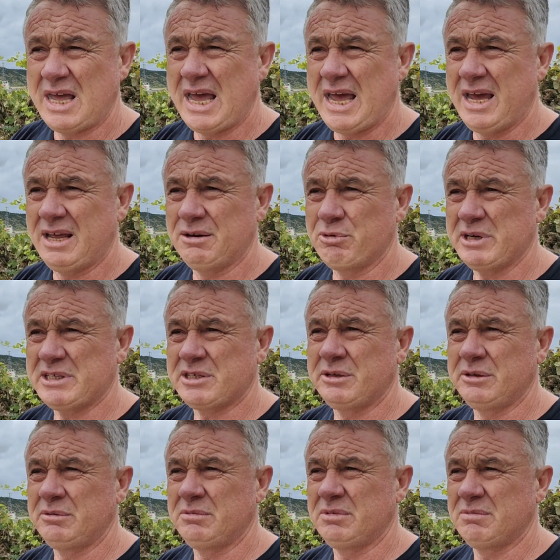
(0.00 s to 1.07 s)
and
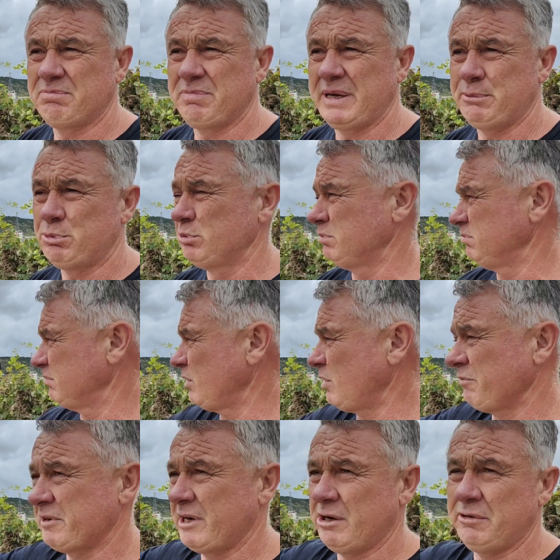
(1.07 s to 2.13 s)
rescued people
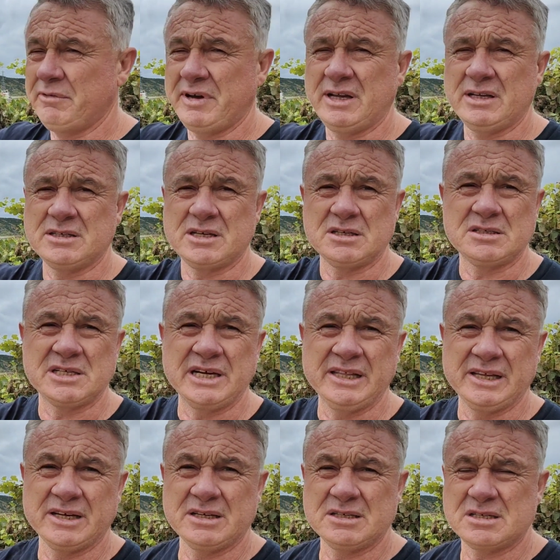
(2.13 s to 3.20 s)
off caravans and
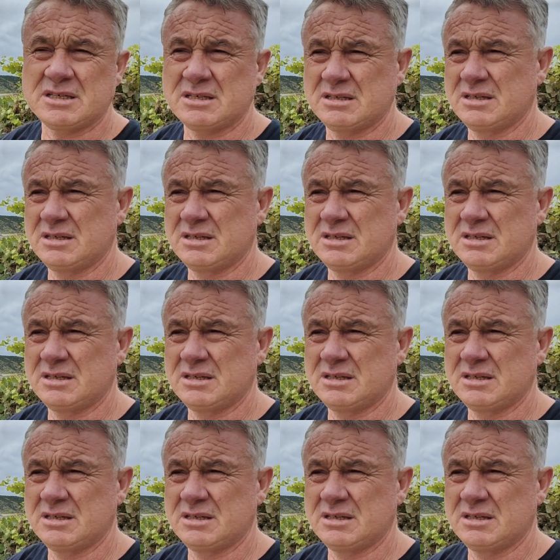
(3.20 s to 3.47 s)
ceilings.